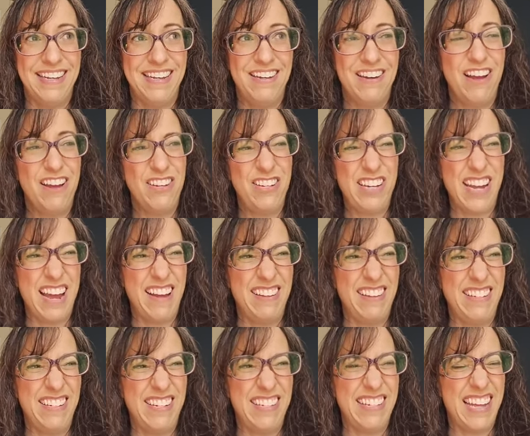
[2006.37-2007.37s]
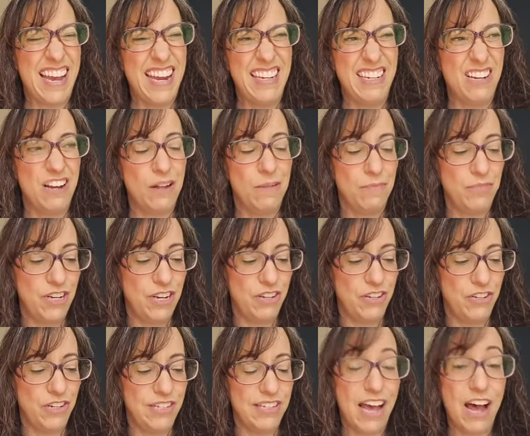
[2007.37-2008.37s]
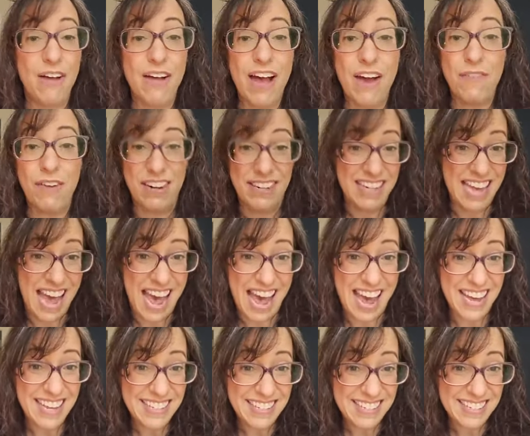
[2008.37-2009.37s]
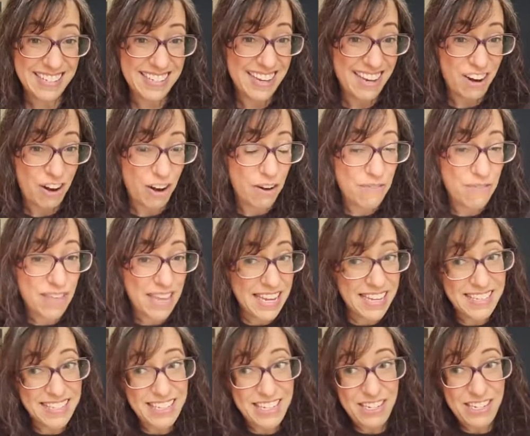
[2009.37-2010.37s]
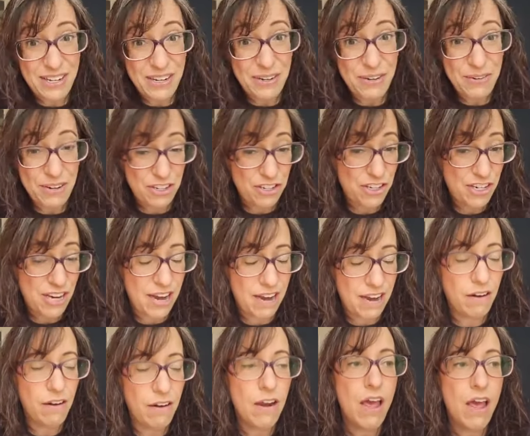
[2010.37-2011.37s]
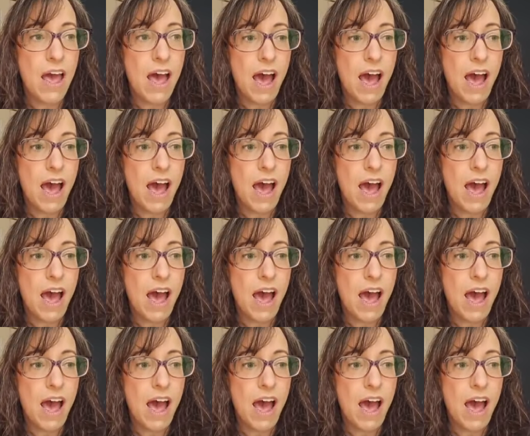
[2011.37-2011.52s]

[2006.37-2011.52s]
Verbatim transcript: not challenges, I hate to call them challenges, I'll have our task, our things to do and share.